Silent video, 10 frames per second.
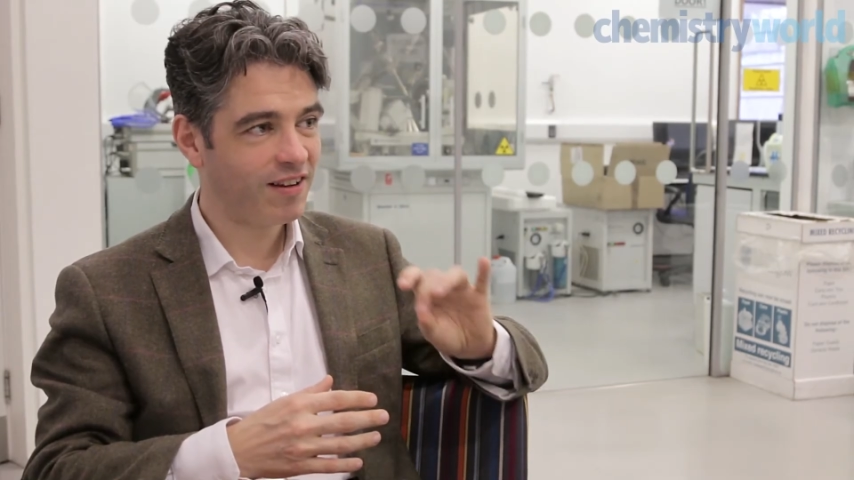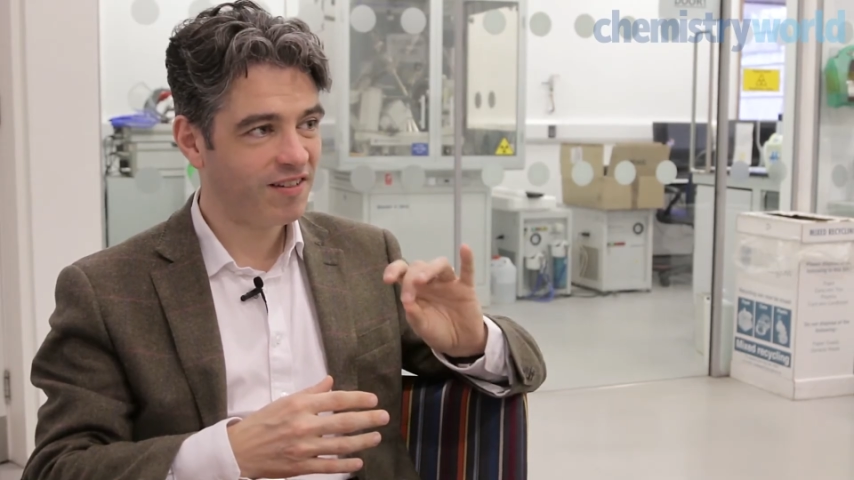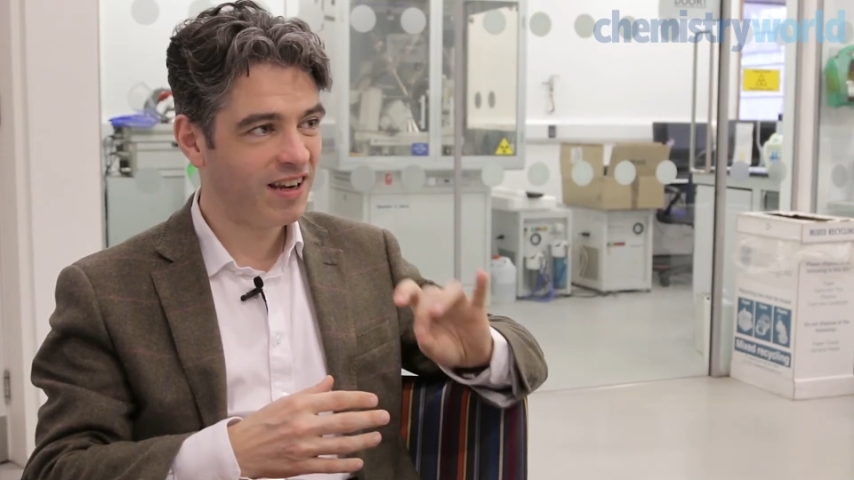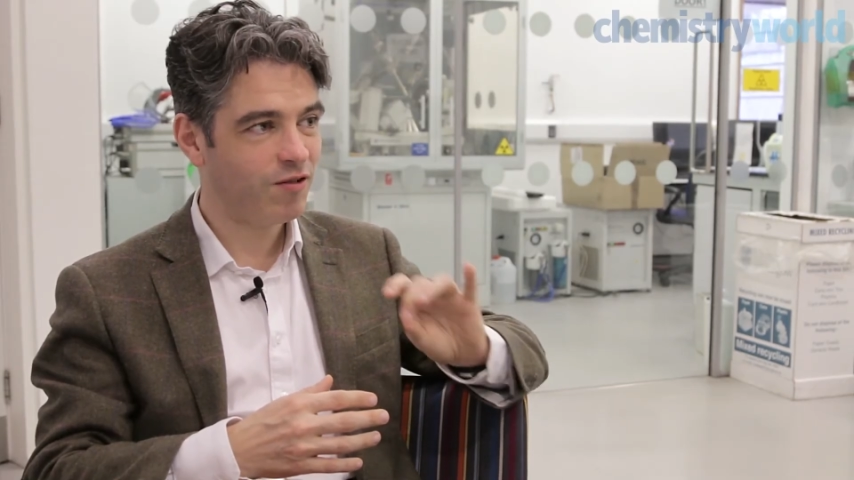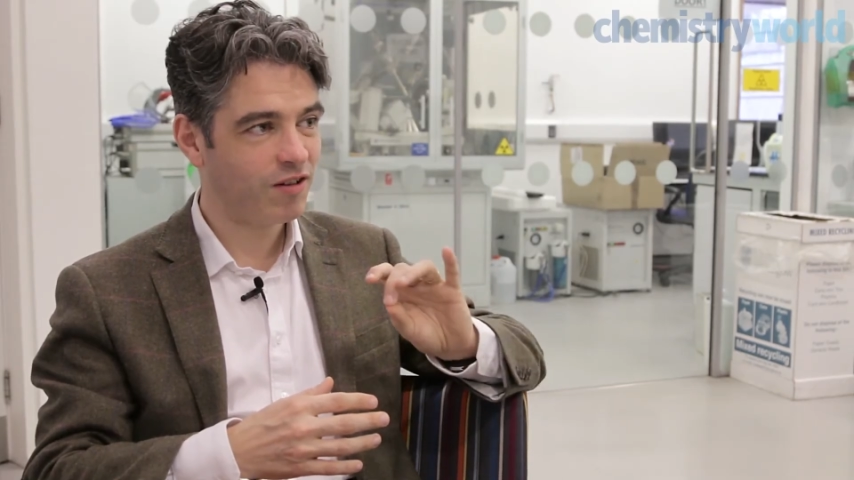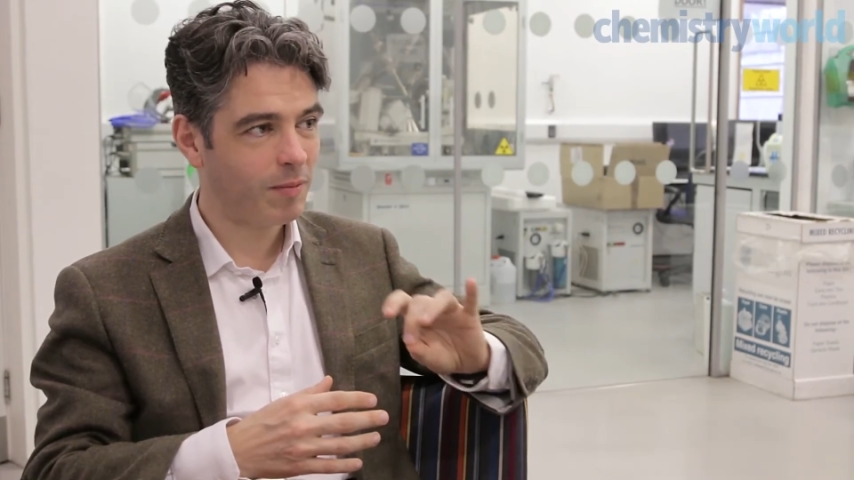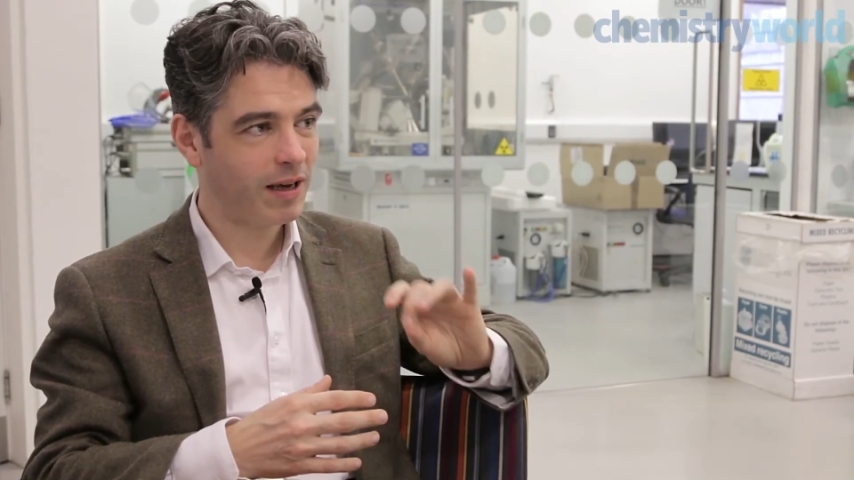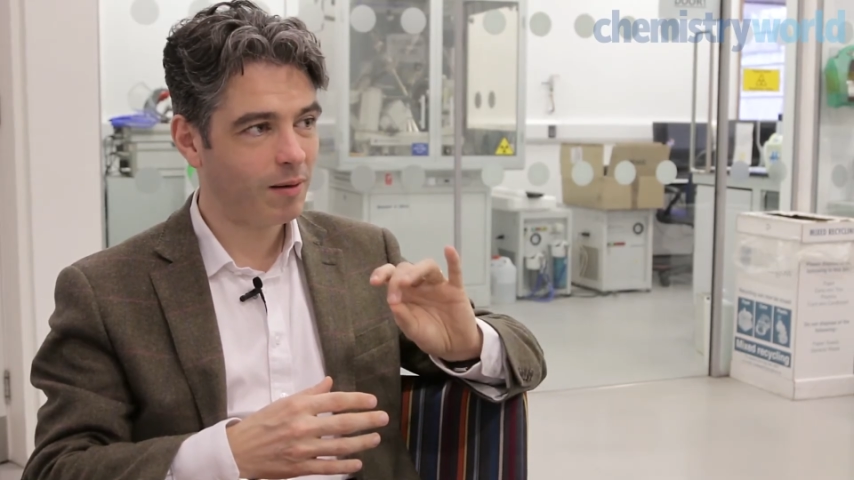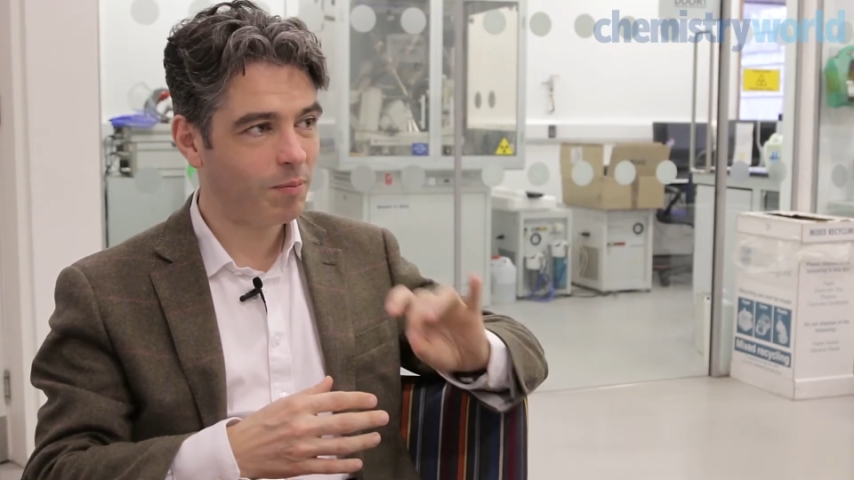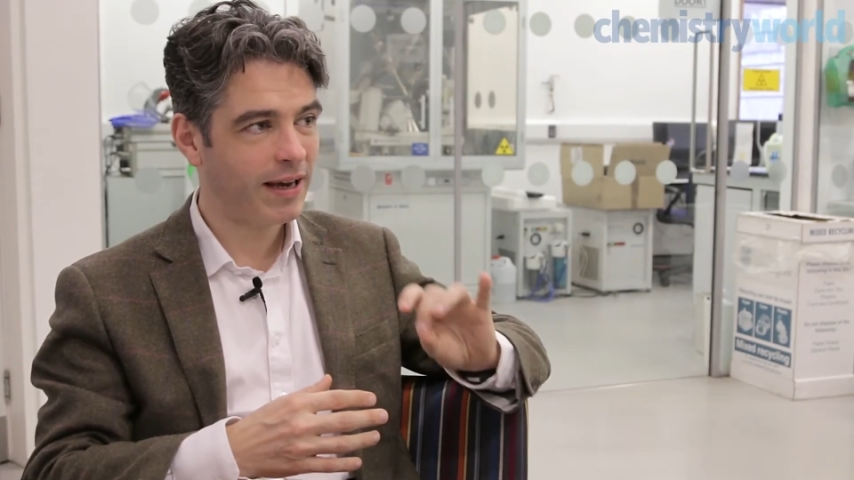the secret to
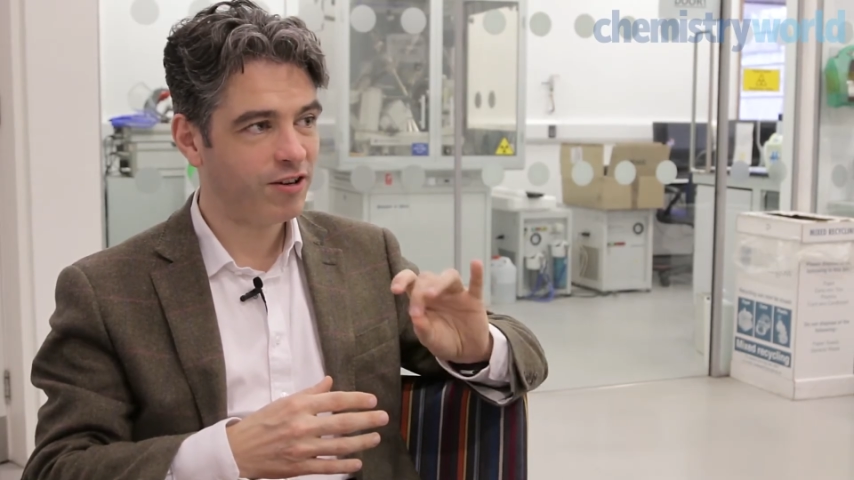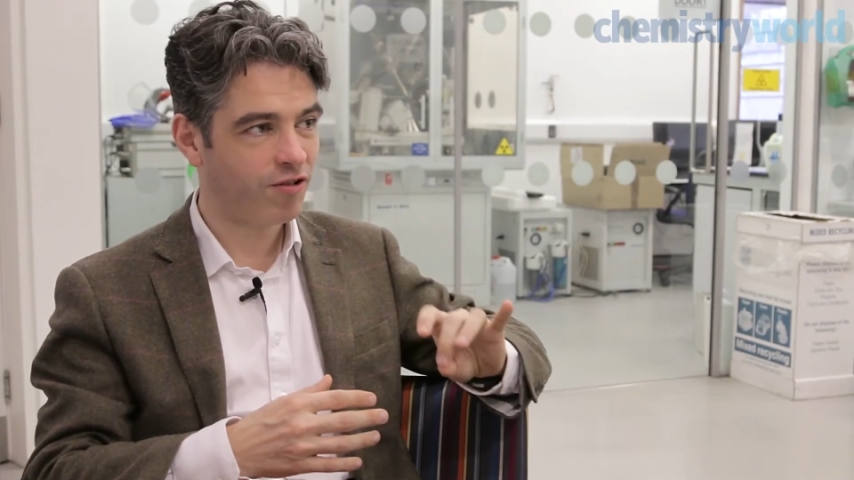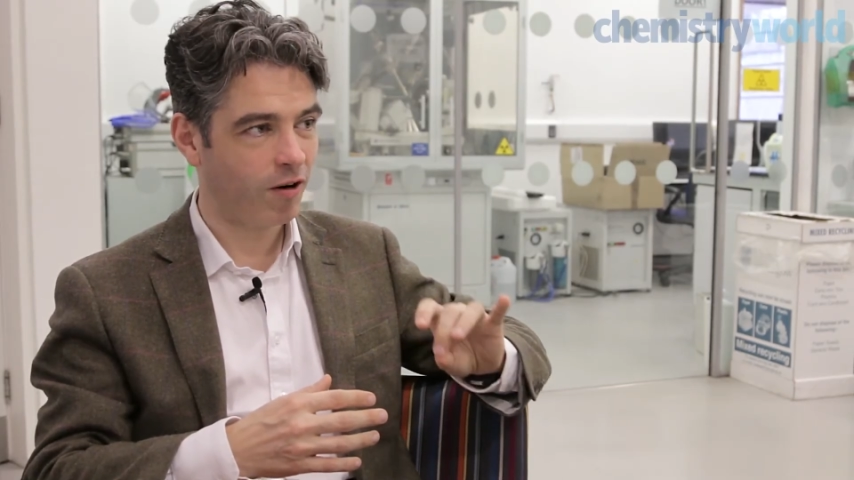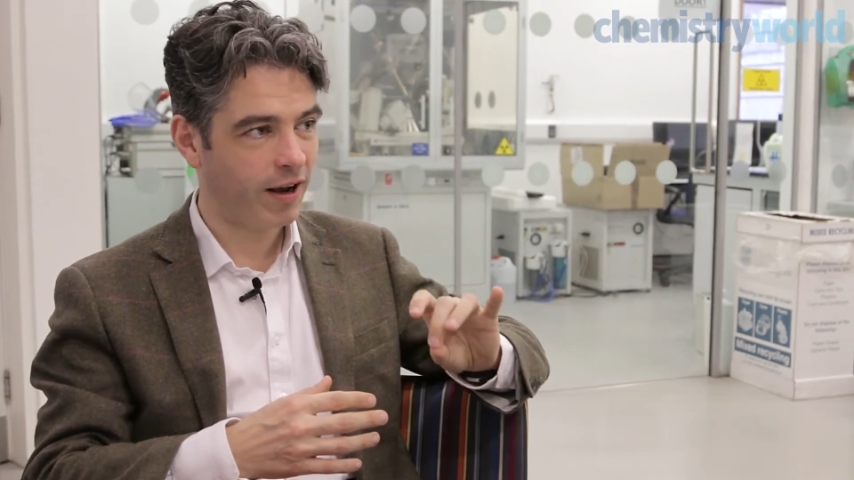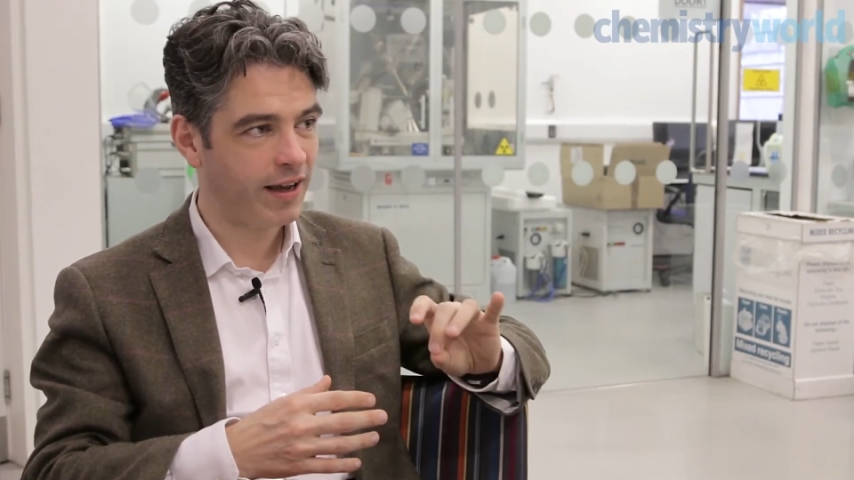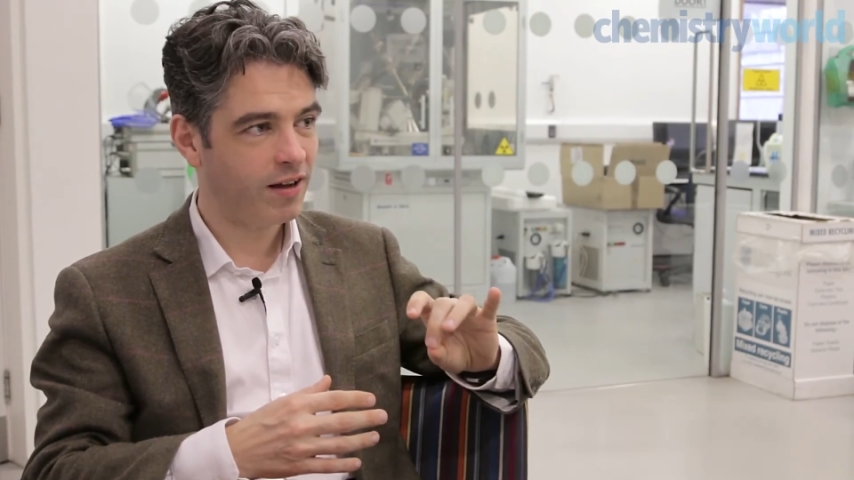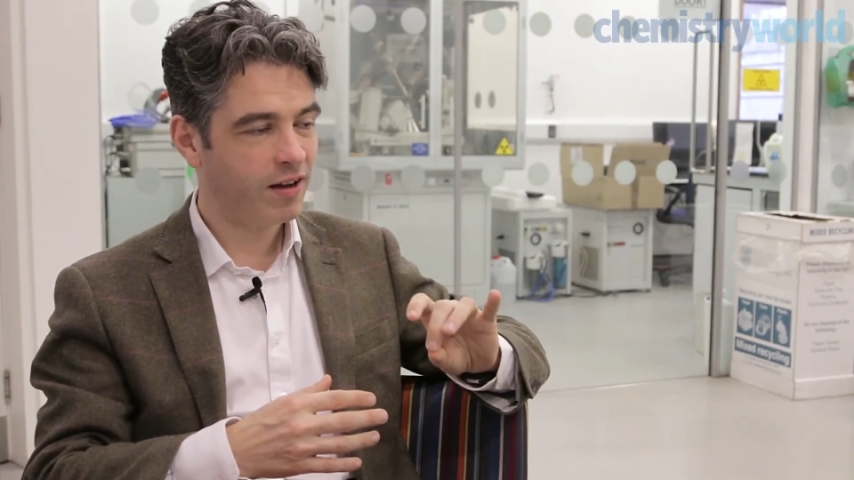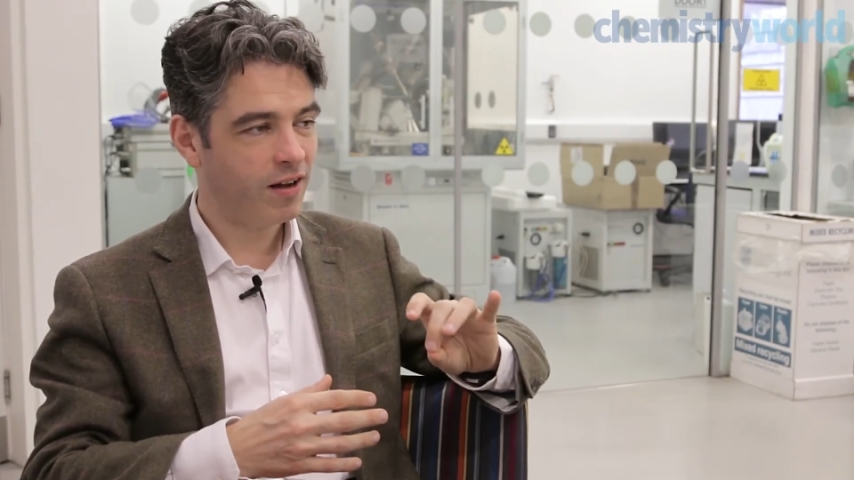making paint dry,